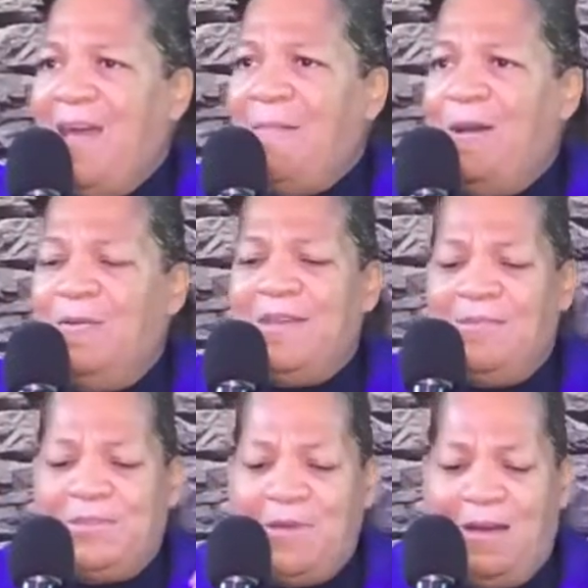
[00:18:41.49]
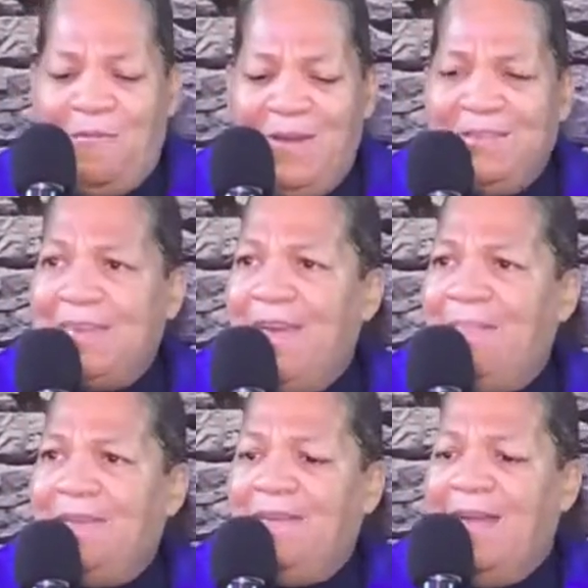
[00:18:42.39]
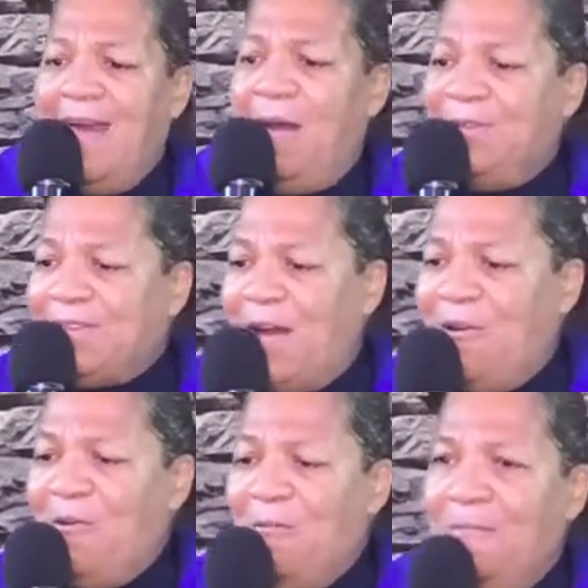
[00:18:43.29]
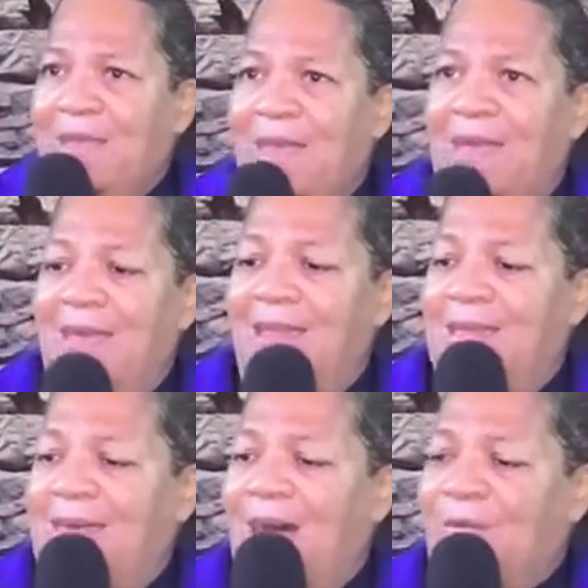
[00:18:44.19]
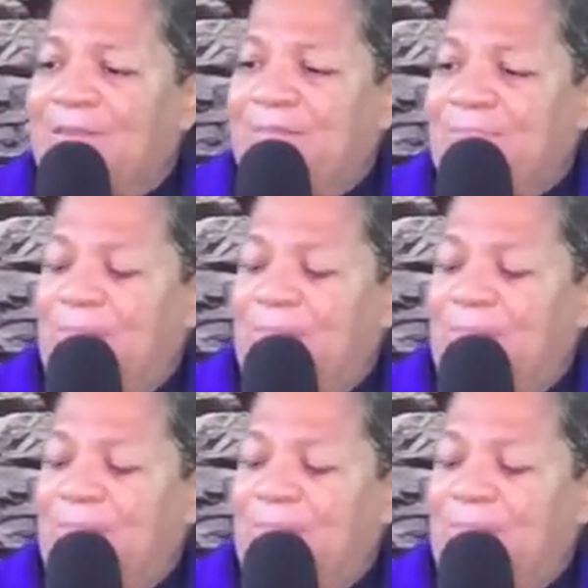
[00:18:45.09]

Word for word: Well, there was uh, one time that I was home and, and I was